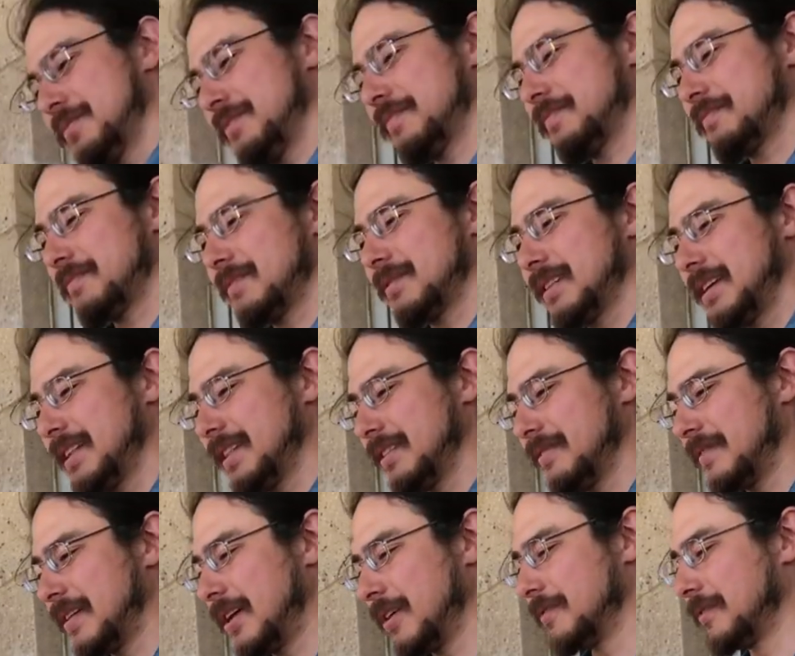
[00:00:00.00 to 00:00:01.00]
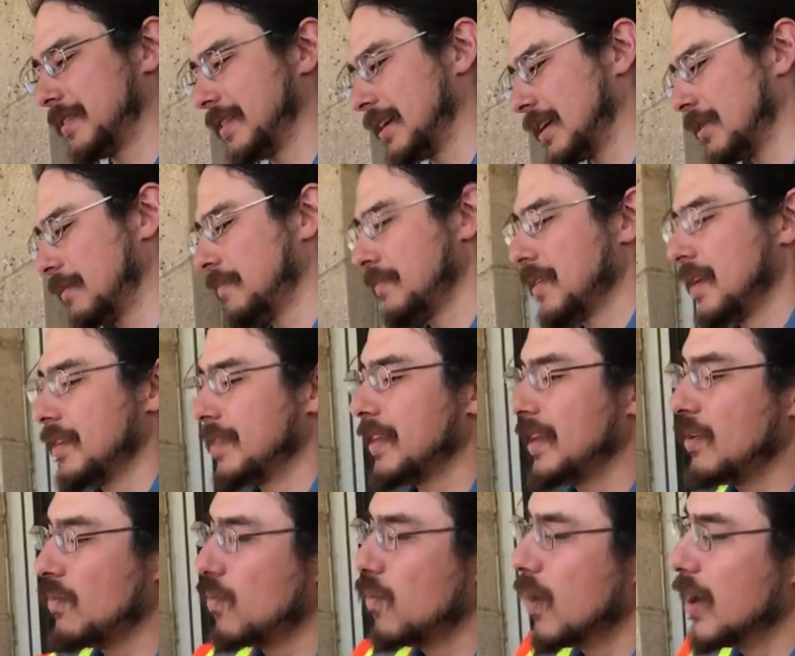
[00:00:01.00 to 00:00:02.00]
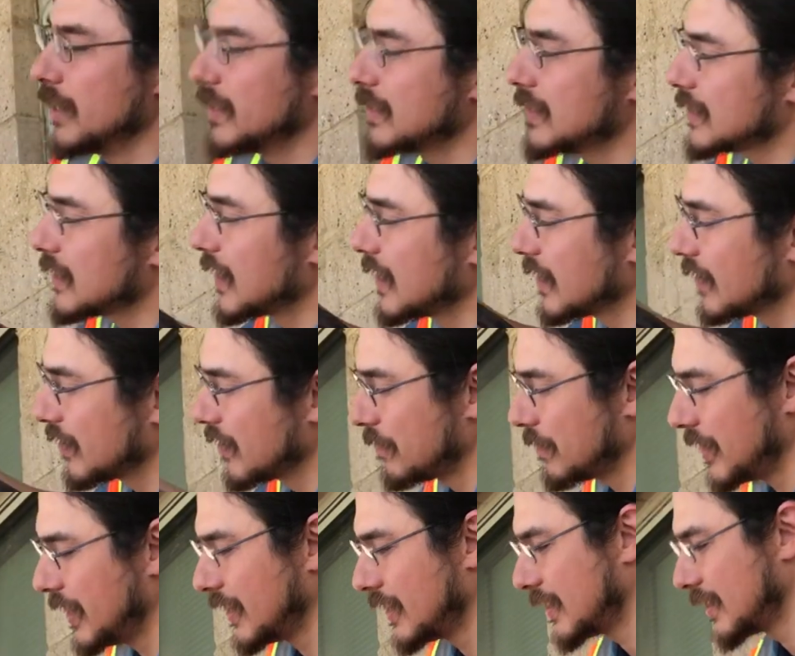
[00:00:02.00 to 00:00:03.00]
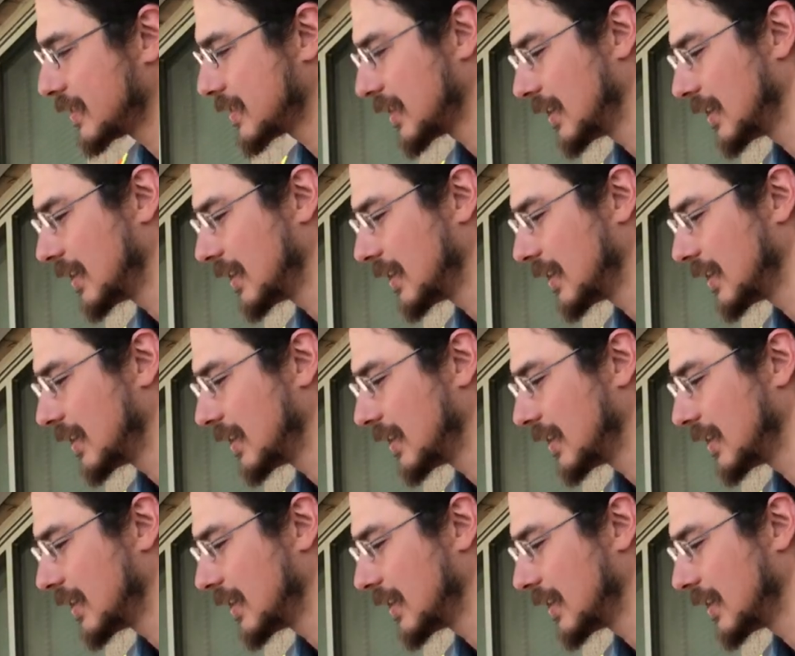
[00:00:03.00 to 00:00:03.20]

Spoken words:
you get the valve in there, then one side of the bead at a